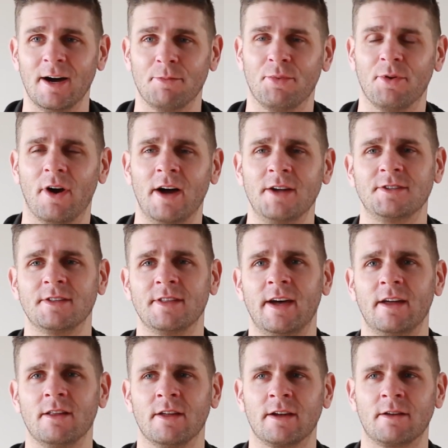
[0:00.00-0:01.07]
Prior to
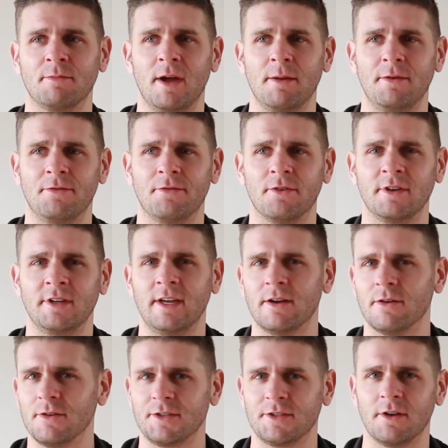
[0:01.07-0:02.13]
that, like maybe for a
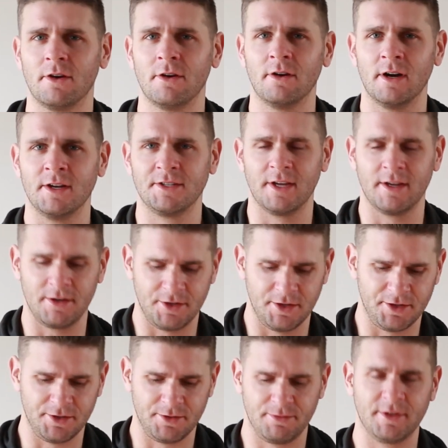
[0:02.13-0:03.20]
year or so, I started
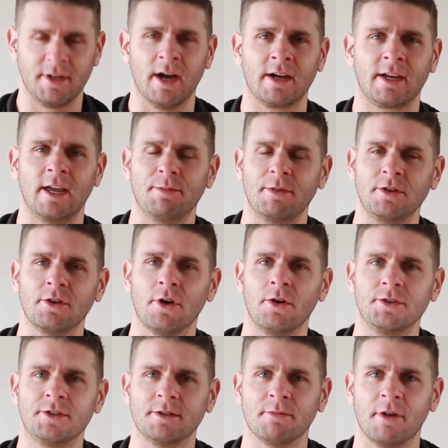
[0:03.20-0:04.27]
just keeping
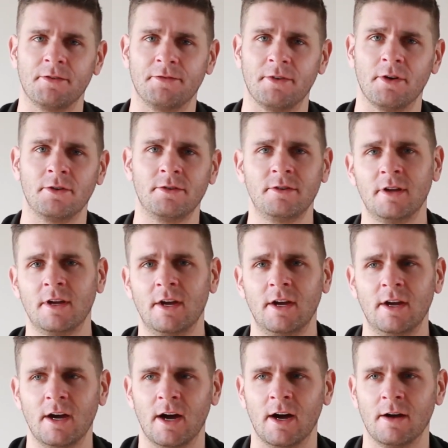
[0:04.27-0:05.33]
notes in my phone.
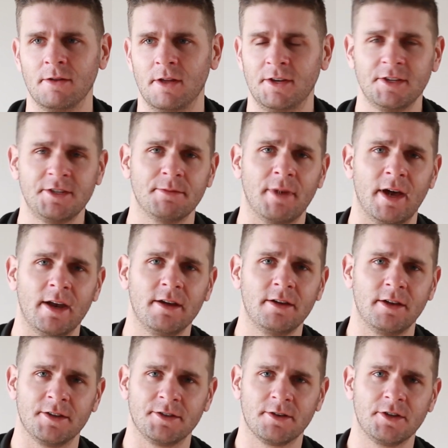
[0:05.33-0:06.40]
It doesn't
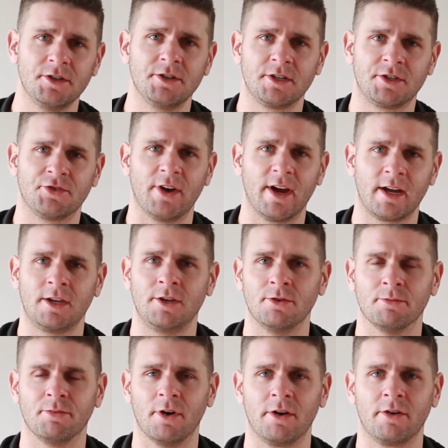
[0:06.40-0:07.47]
matter, as long as you track
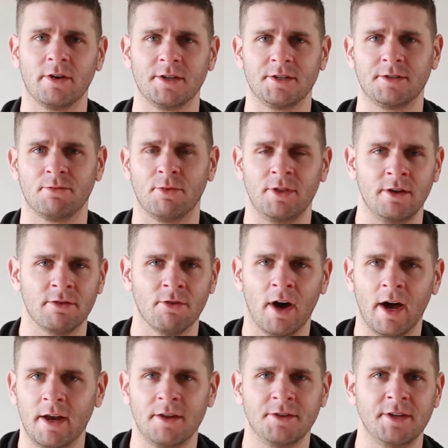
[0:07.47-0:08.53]
your progress, whether you
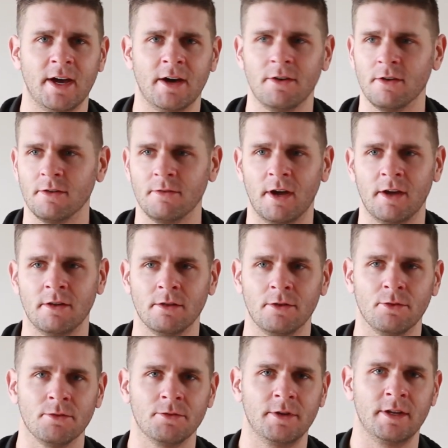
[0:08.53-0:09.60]
write it down
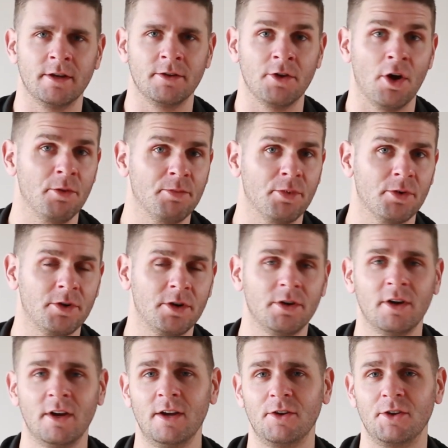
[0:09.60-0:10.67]
in a
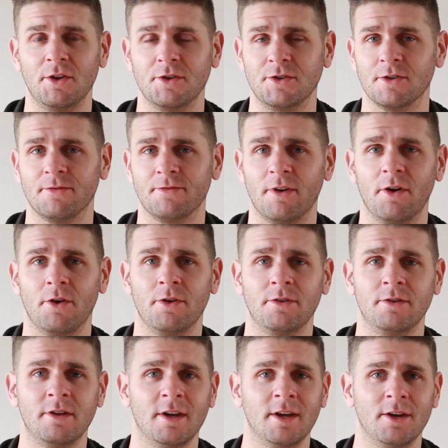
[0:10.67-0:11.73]
notebook, use your
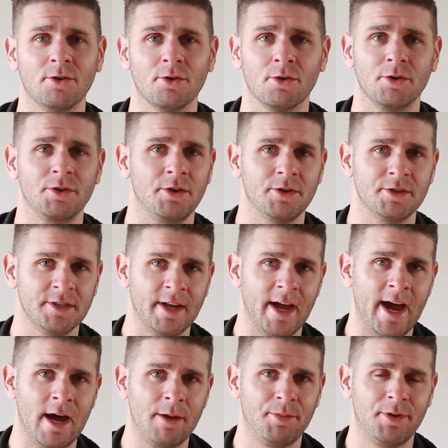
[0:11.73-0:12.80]
phone, or use an
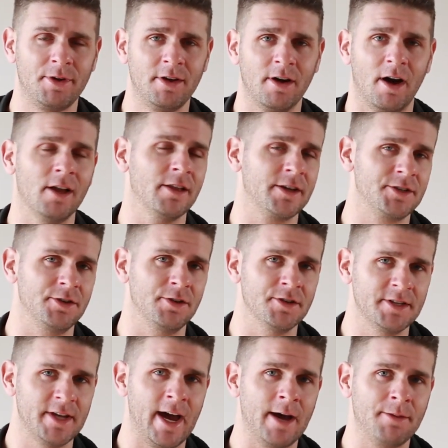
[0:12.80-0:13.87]
app. I like to
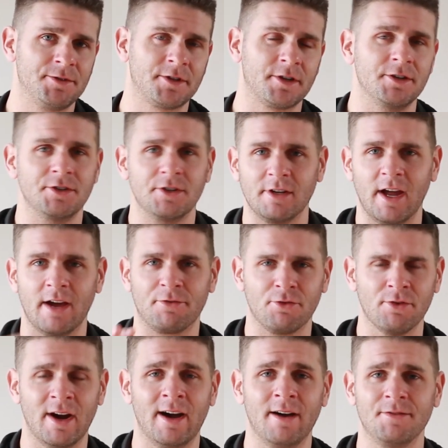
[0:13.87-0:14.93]
use apps because you have
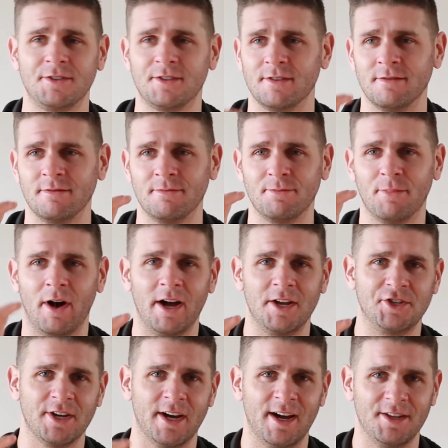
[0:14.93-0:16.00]
graphs and pie
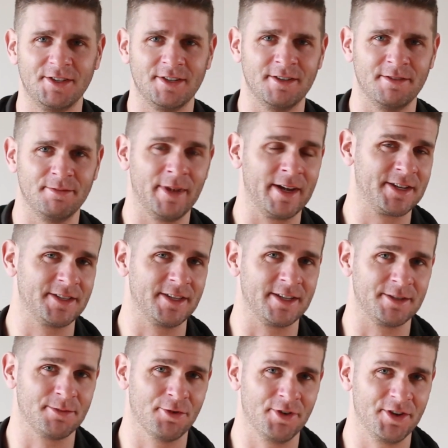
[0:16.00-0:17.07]
charts and it makes
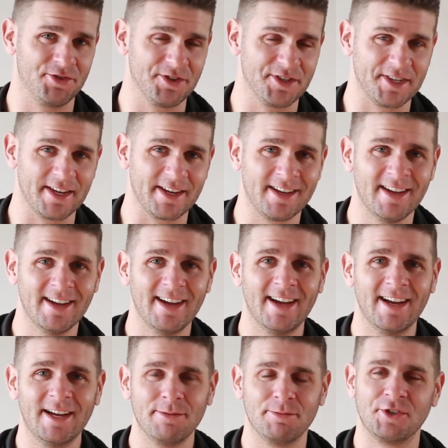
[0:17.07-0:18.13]
things more interesting.
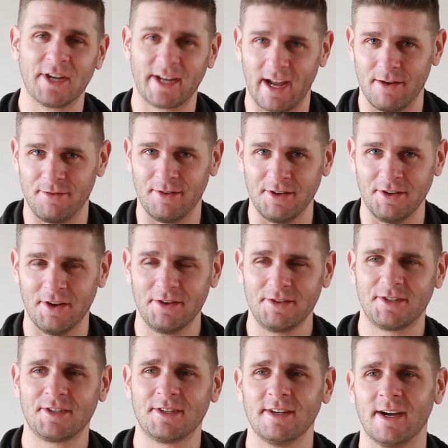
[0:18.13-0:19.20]
Check out
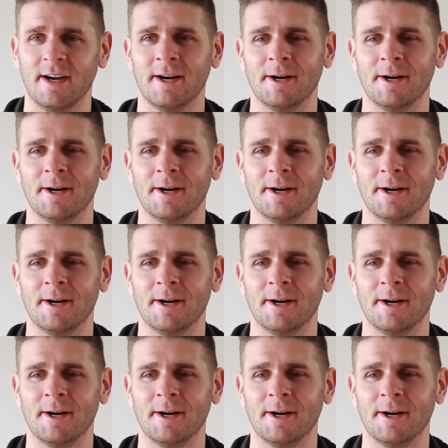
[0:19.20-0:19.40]
FitNotes.